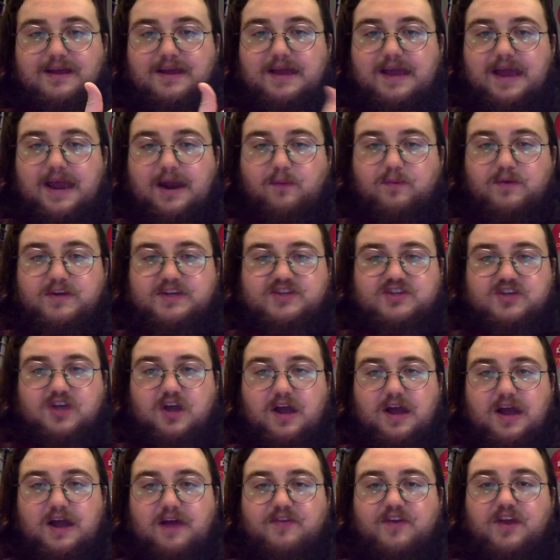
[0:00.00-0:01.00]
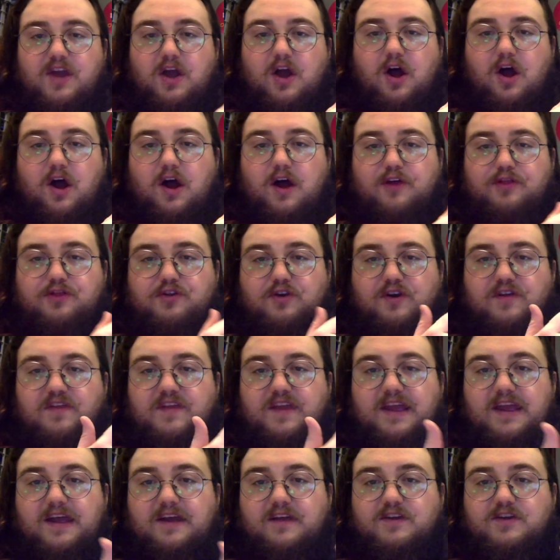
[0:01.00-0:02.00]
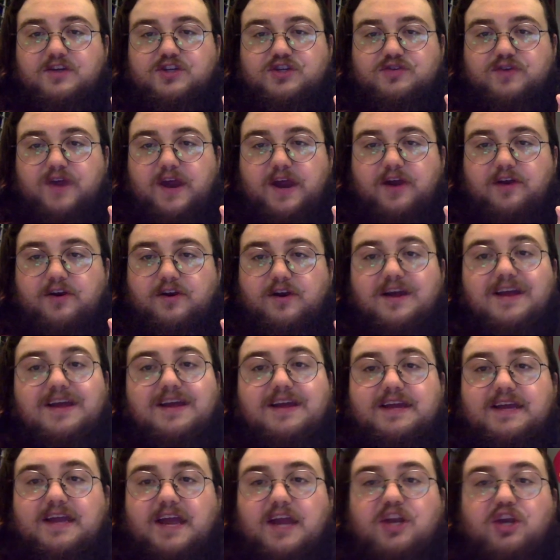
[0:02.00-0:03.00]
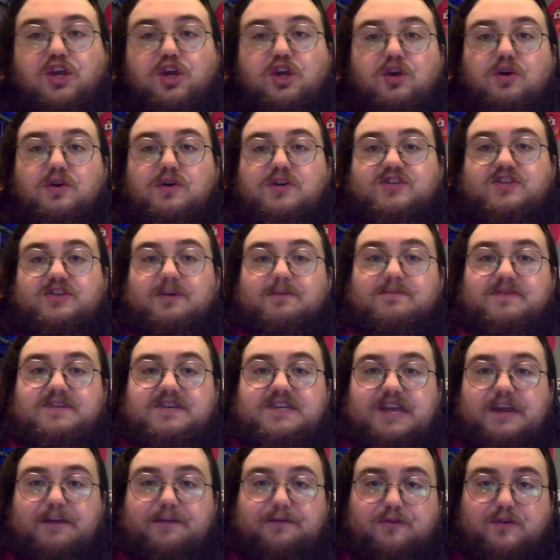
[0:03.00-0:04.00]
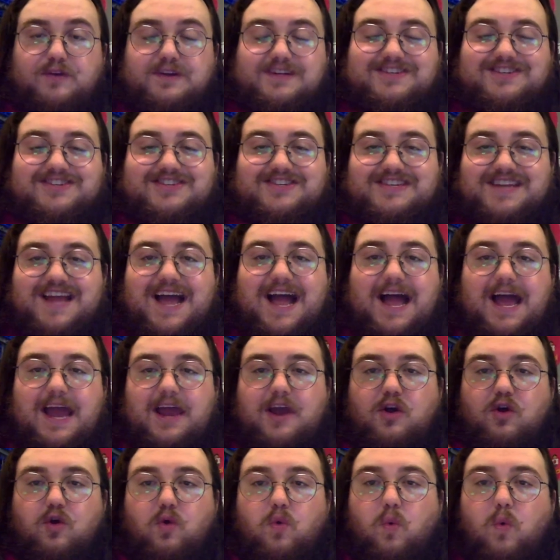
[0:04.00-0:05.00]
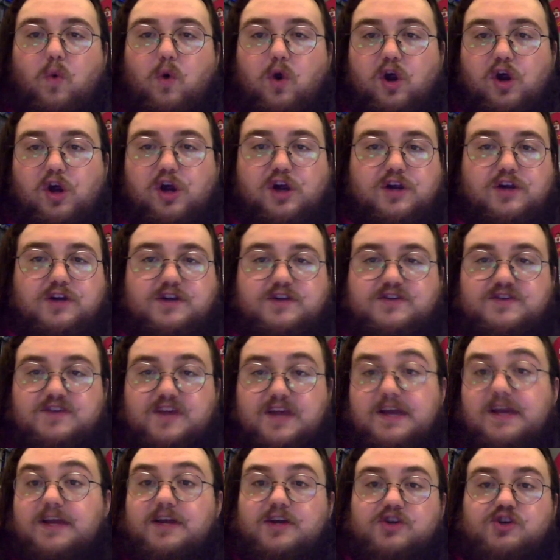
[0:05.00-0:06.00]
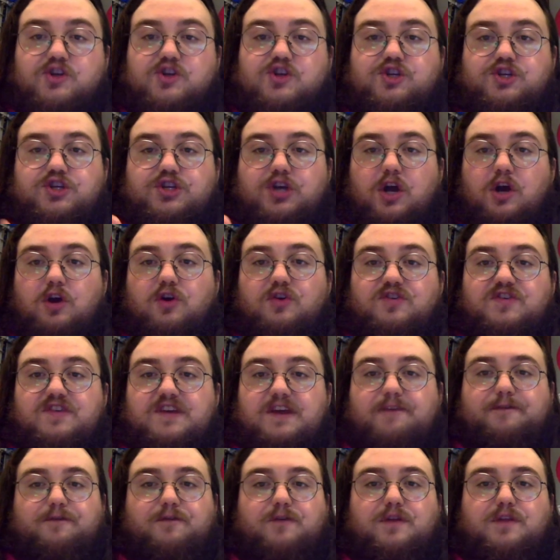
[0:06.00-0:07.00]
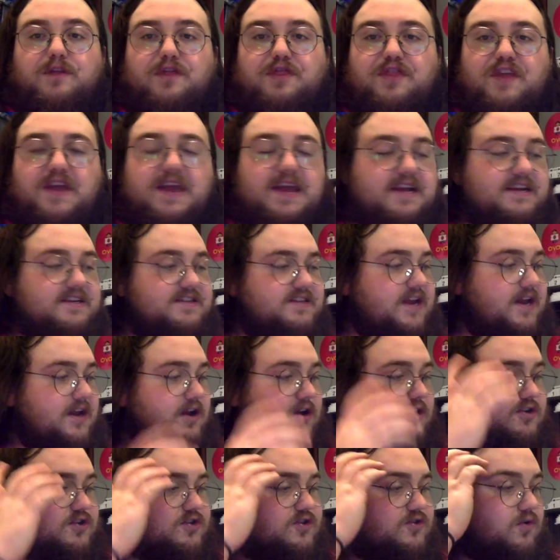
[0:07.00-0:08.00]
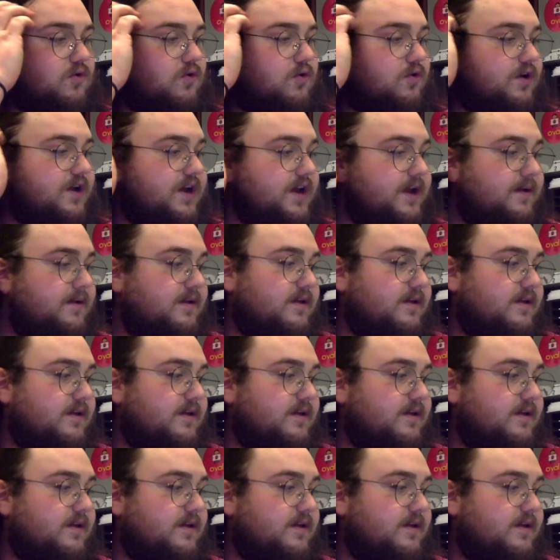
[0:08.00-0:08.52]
And we saw how the author and the illustrator can use some different style words to show different things in our story.